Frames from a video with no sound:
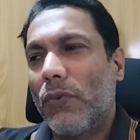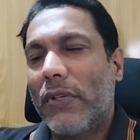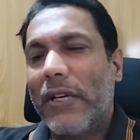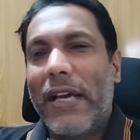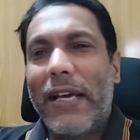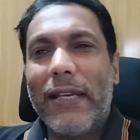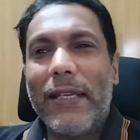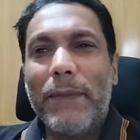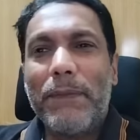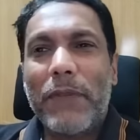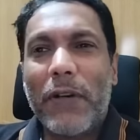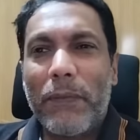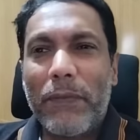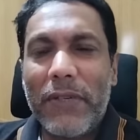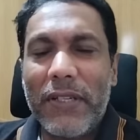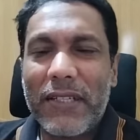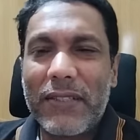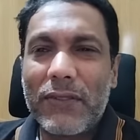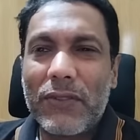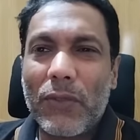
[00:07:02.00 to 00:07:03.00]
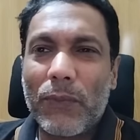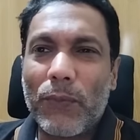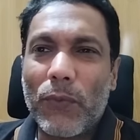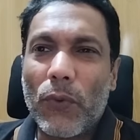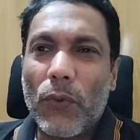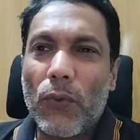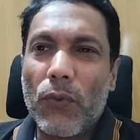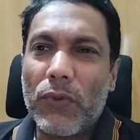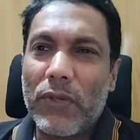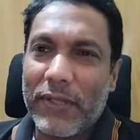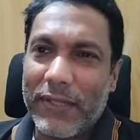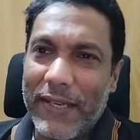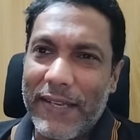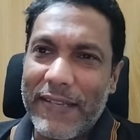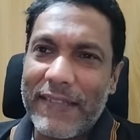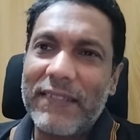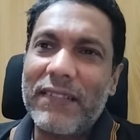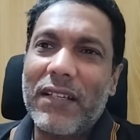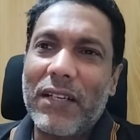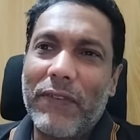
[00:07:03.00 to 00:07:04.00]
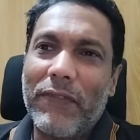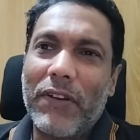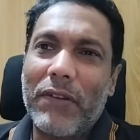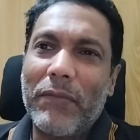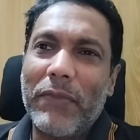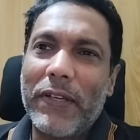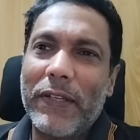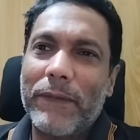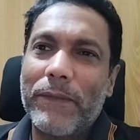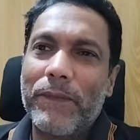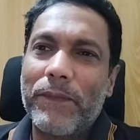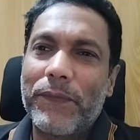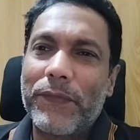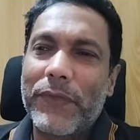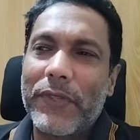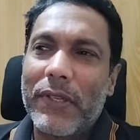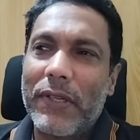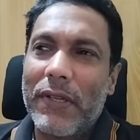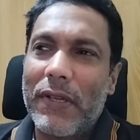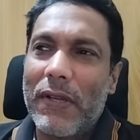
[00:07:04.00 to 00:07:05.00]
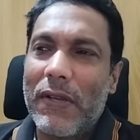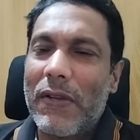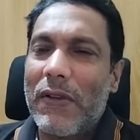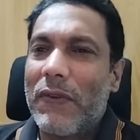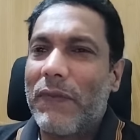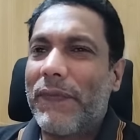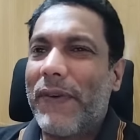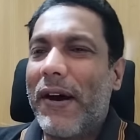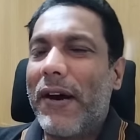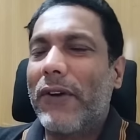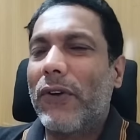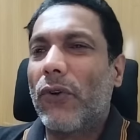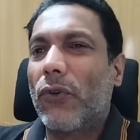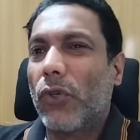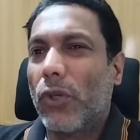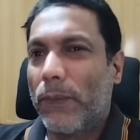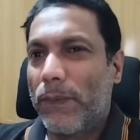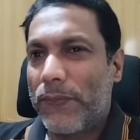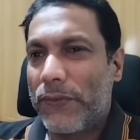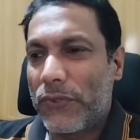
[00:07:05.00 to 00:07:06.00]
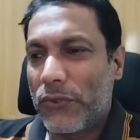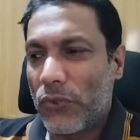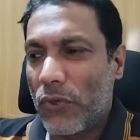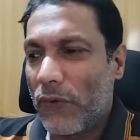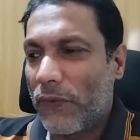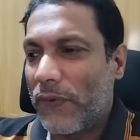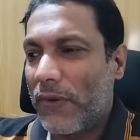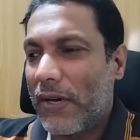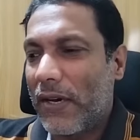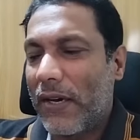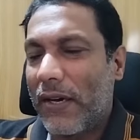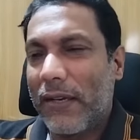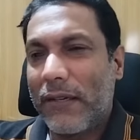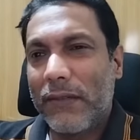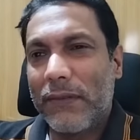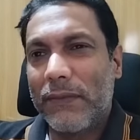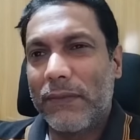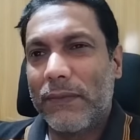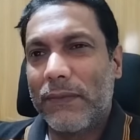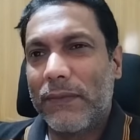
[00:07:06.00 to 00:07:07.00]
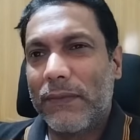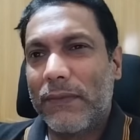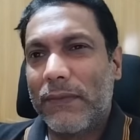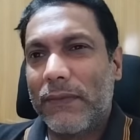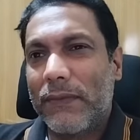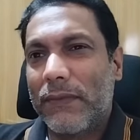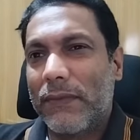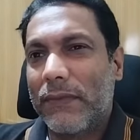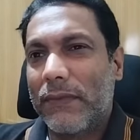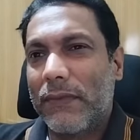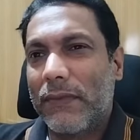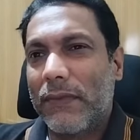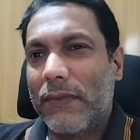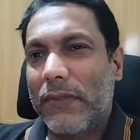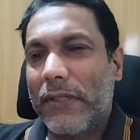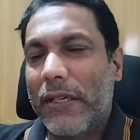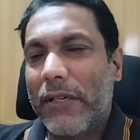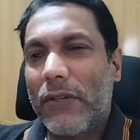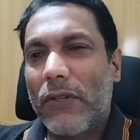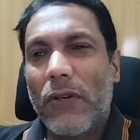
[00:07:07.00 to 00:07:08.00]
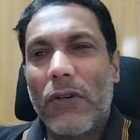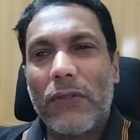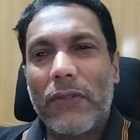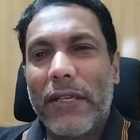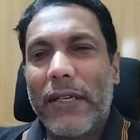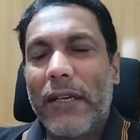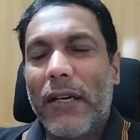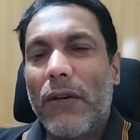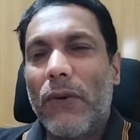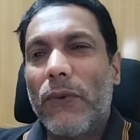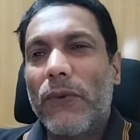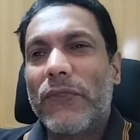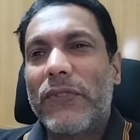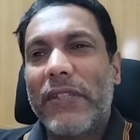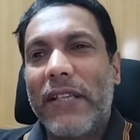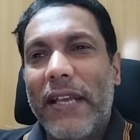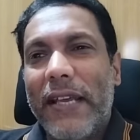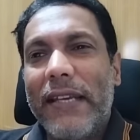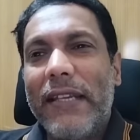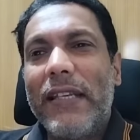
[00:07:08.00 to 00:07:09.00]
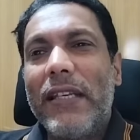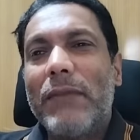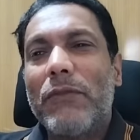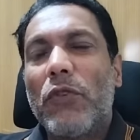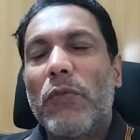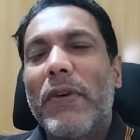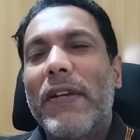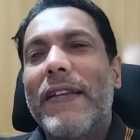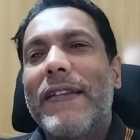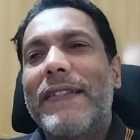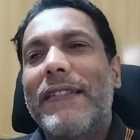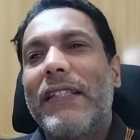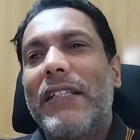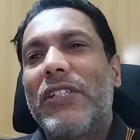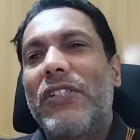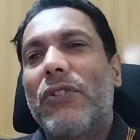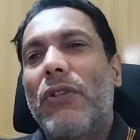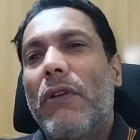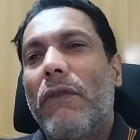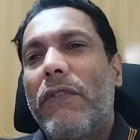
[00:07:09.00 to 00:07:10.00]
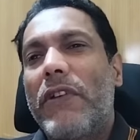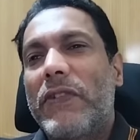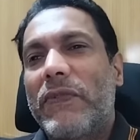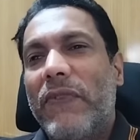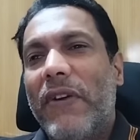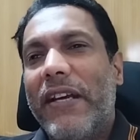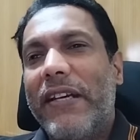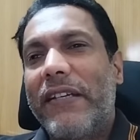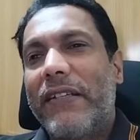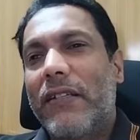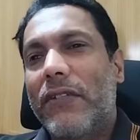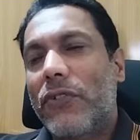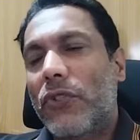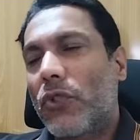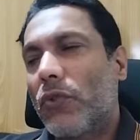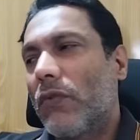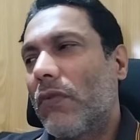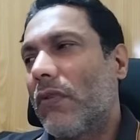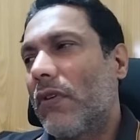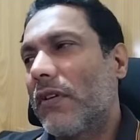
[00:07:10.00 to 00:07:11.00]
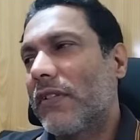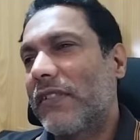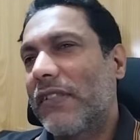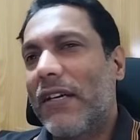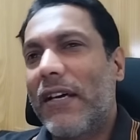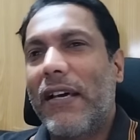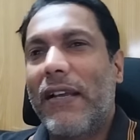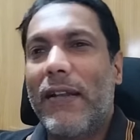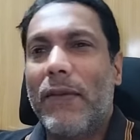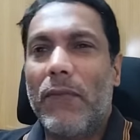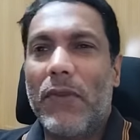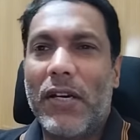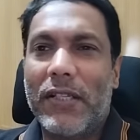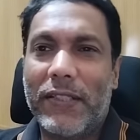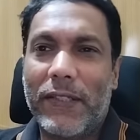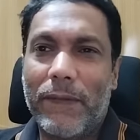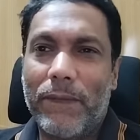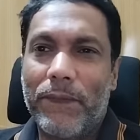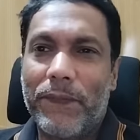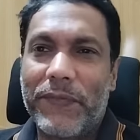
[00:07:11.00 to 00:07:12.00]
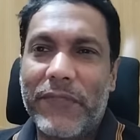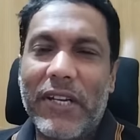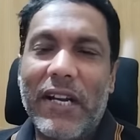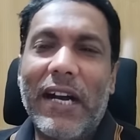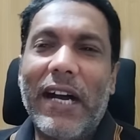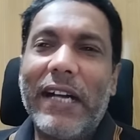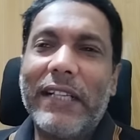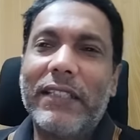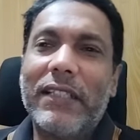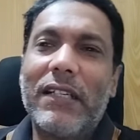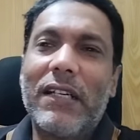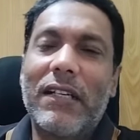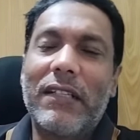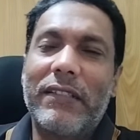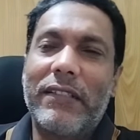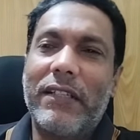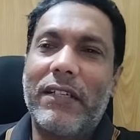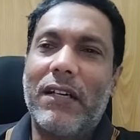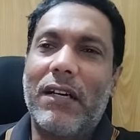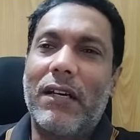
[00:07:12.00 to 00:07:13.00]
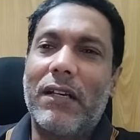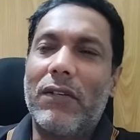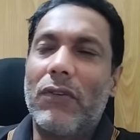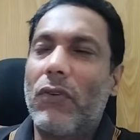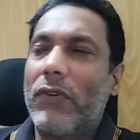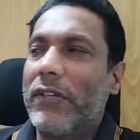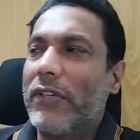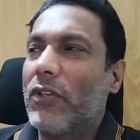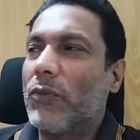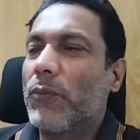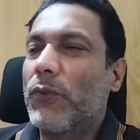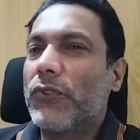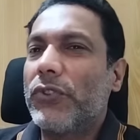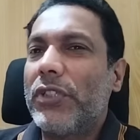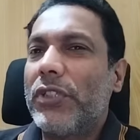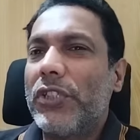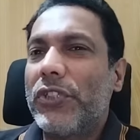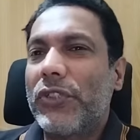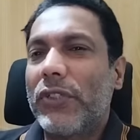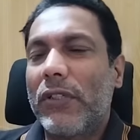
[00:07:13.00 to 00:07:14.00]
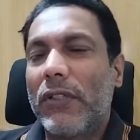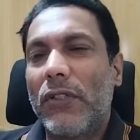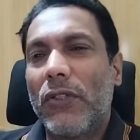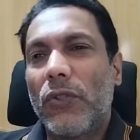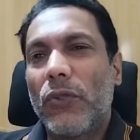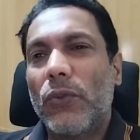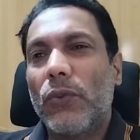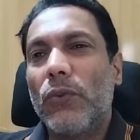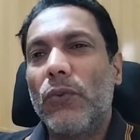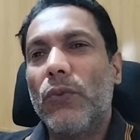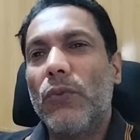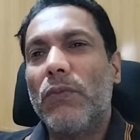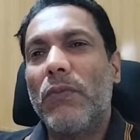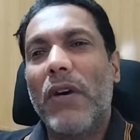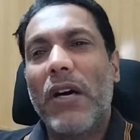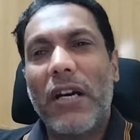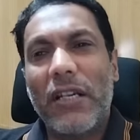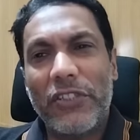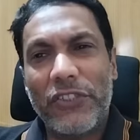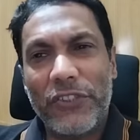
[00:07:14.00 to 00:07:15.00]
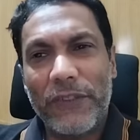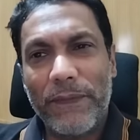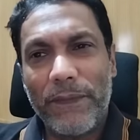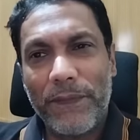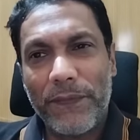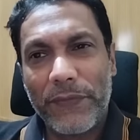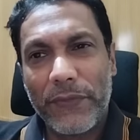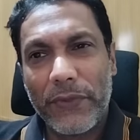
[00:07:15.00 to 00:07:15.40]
rally public support against the government. Pano group so far did not announce any mobilization of its fighters towards Raya Alamata. Either they are not in opposition to march,